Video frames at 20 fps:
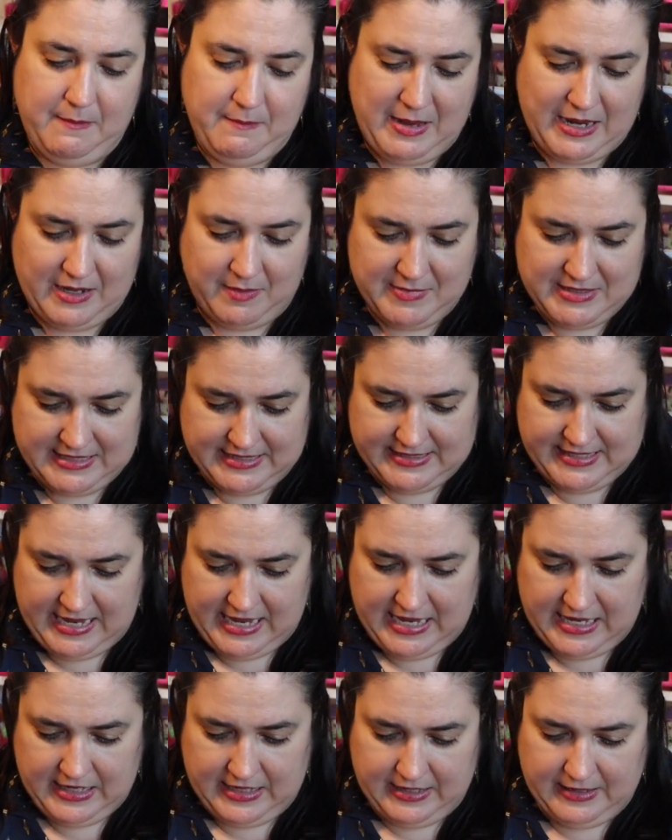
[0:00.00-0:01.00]
made a
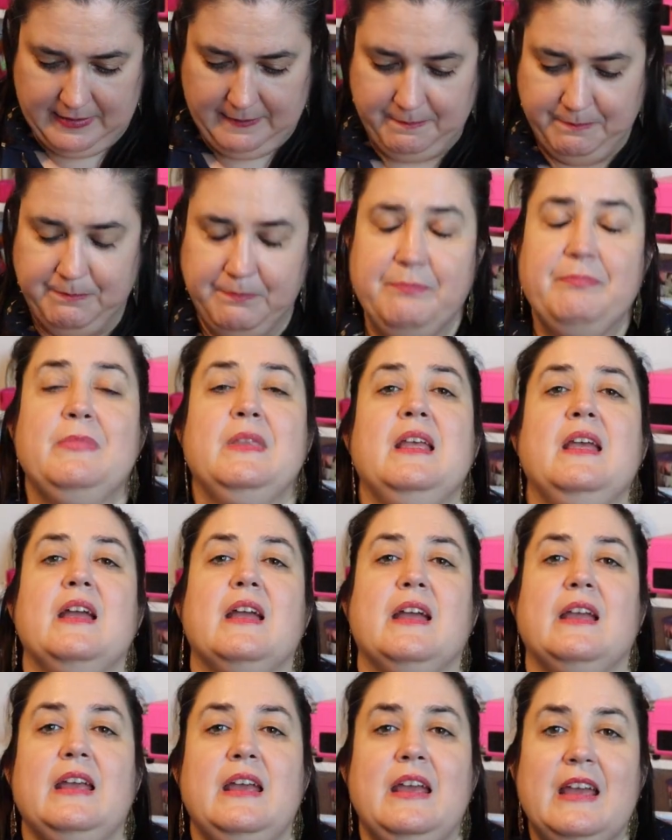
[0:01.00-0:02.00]
mistake.
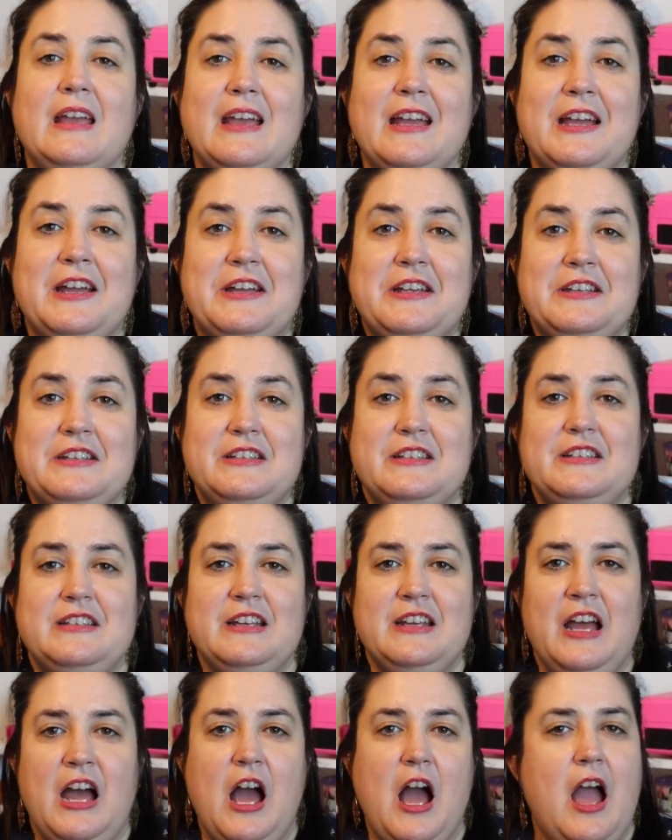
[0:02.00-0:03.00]
And
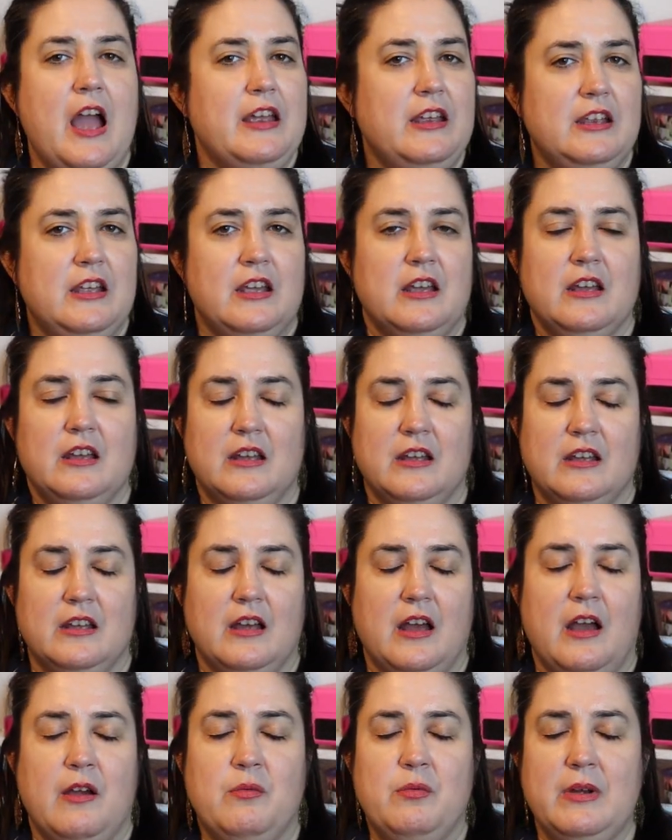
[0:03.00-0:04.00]
I
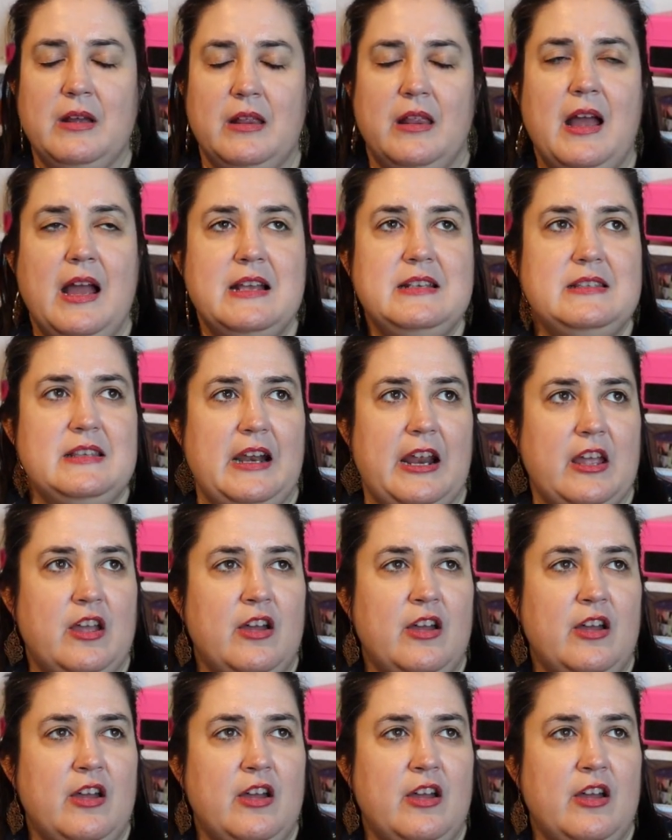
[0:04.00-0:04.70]
realized that I